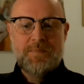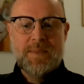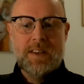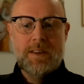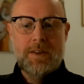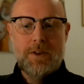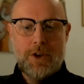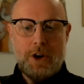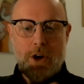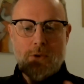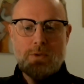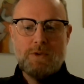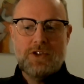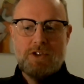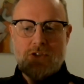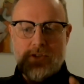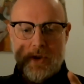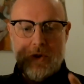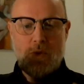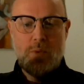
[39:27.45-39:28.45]
those
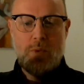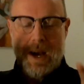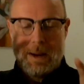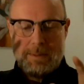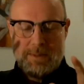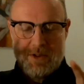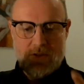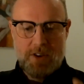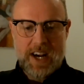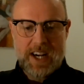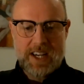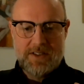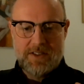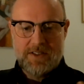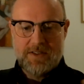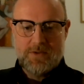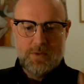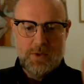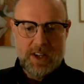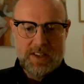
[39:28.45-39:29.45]
two
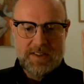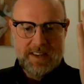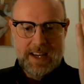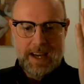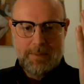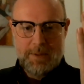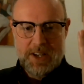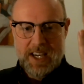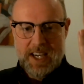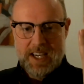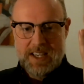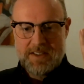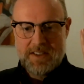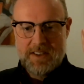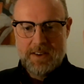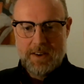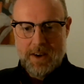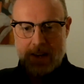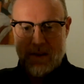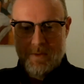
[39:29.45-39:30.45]
abstractions what's an
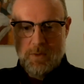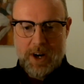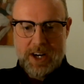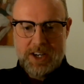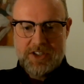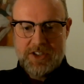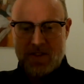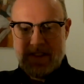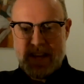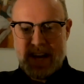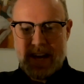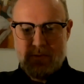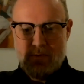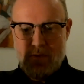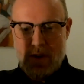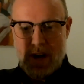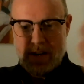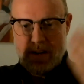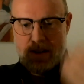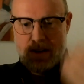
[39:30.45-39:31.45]
application and where should that
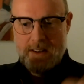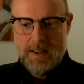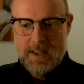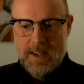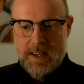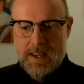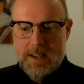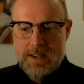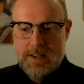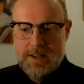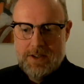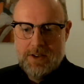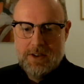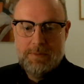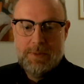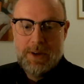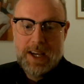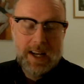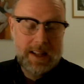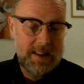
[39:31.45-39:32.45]
run should
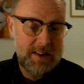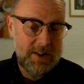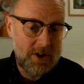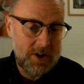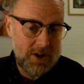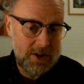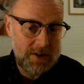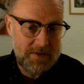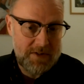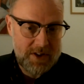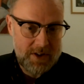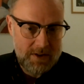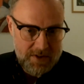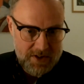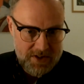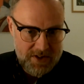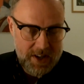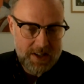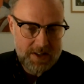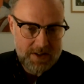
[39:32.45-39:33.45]
be at the heart of the
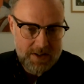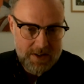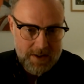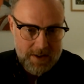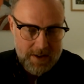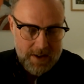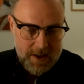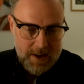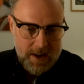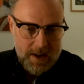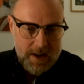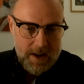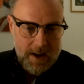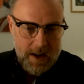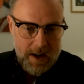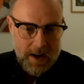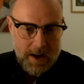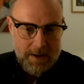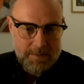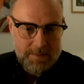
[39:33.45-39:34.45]
conversation
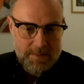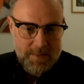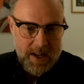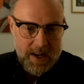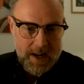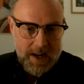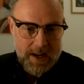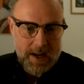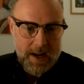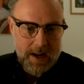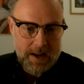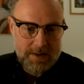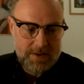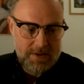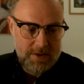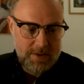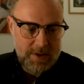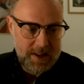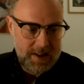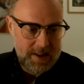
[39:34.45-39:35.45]
um, and I, I,
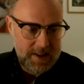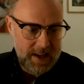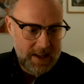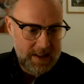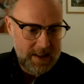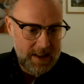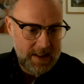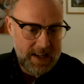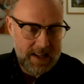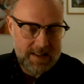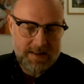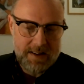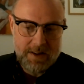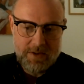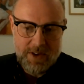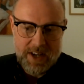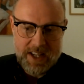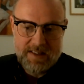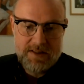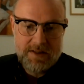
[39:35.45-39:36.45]
truly think that that's a
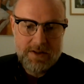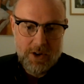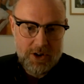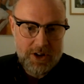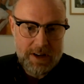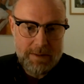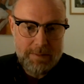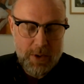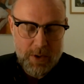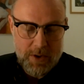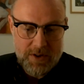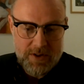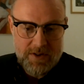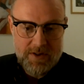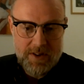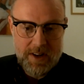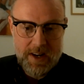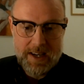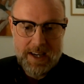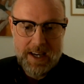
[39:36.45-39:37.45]
great starting point
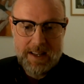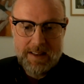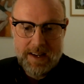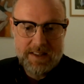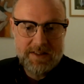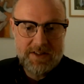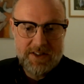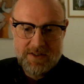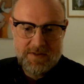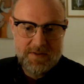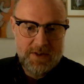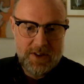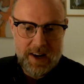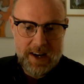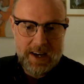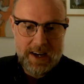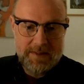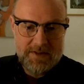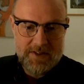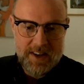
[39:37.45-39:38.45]
and again that's just for the
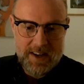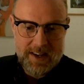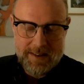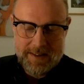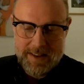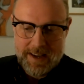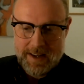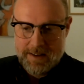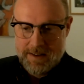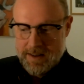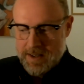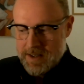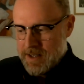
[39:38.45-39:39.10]
life cycle then